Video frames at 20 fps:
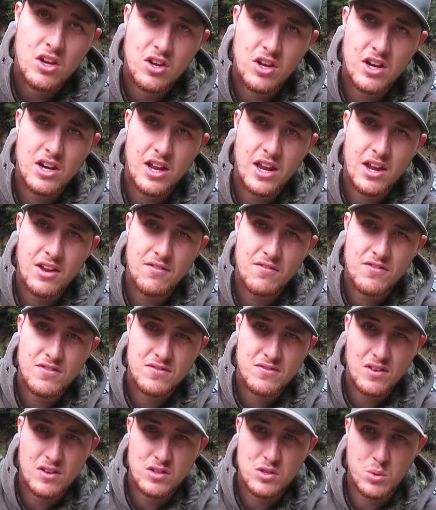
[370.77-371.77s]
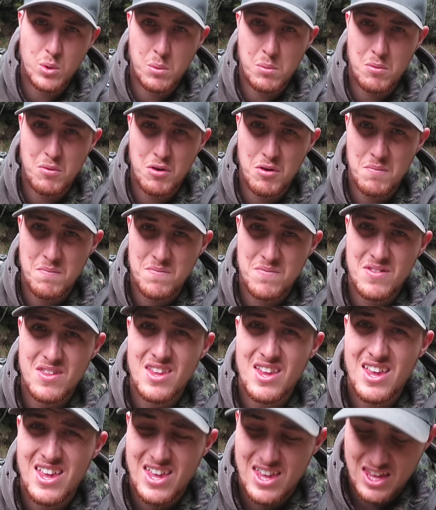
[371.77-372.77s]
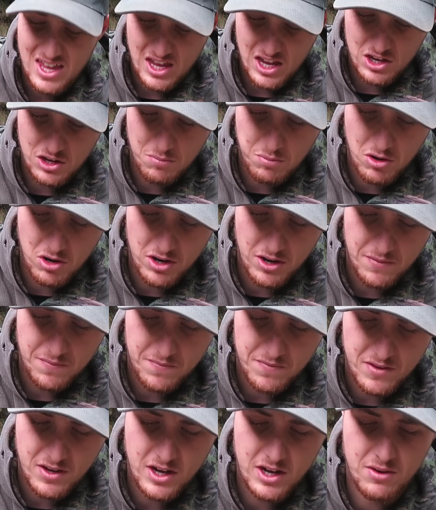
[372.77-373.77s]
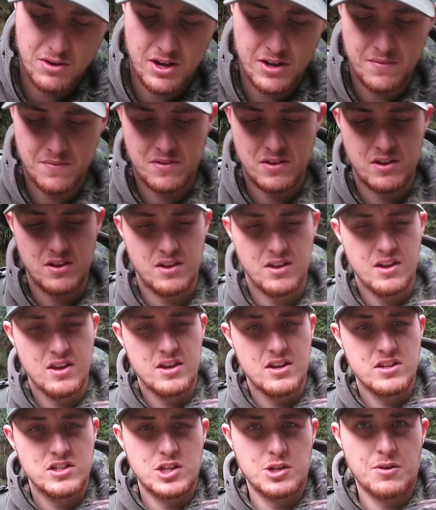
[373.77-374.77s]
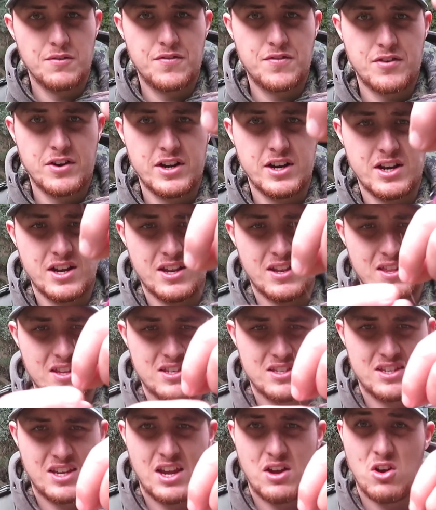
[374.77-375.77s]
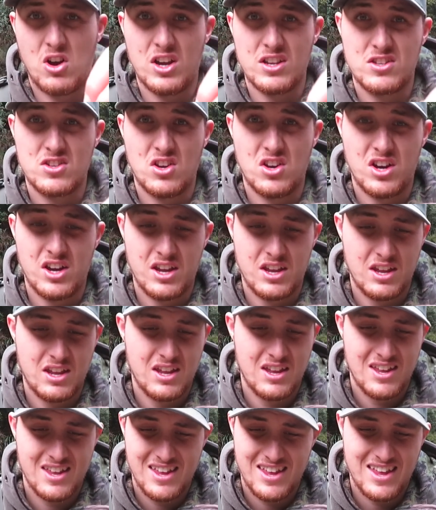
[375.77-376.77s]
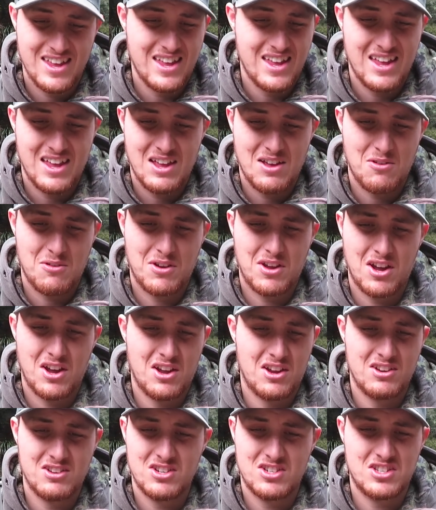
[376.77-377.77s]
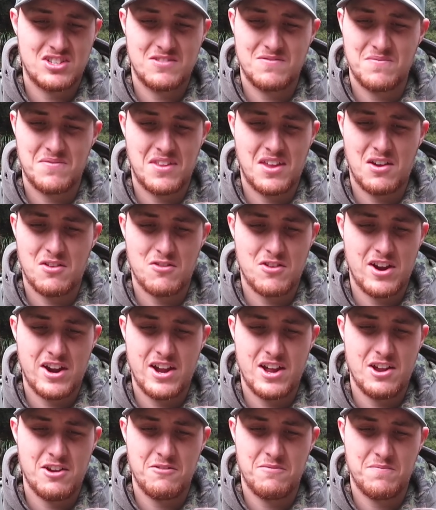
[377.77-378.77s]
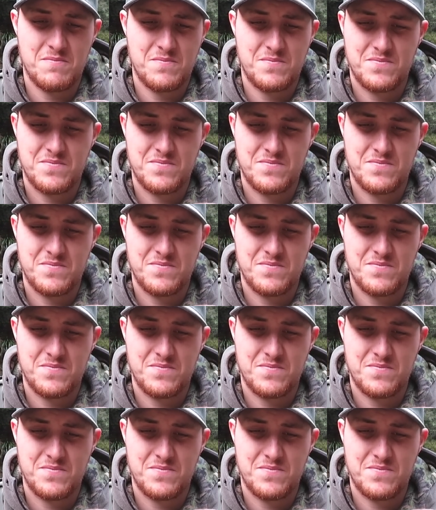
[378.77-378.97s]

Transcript: you need to have a squirmy worm in your pocket. Anyway, so we've threaded it. This is how I tie. We're going just around